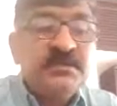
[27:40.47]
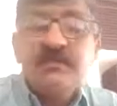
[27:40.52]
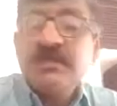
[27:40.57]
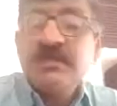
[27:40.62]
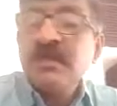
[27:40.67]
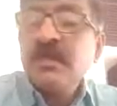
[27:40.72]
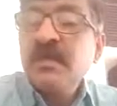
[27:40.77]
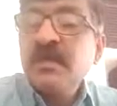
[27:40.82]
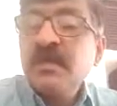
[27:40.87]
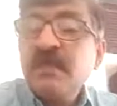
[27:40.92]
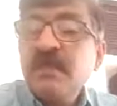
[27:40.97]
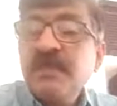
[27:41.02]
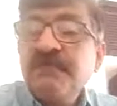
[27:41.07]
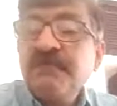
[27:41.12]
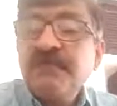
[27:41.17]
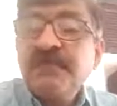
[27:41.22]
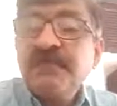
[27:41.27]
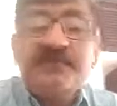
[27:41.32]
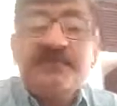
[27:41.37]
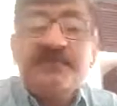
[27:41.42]
with a
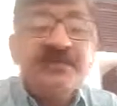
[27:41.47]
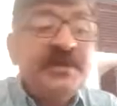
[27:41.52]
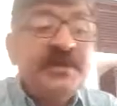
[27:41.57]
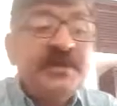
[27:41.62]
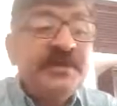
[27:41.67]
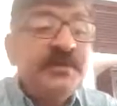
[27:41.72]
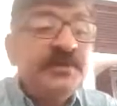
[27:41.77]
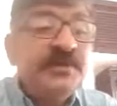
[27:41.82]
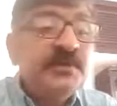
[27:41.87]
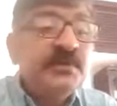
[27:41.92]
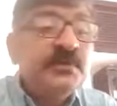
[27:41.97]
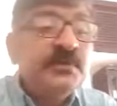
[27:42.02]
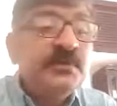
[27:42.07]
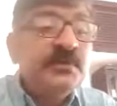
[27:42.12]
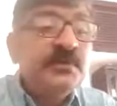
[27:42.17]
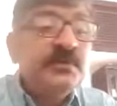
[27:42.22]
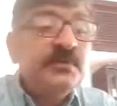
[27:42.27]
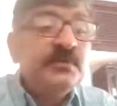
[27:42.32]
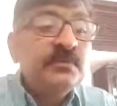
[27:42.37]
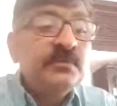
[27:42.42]
50
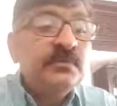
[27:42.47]
to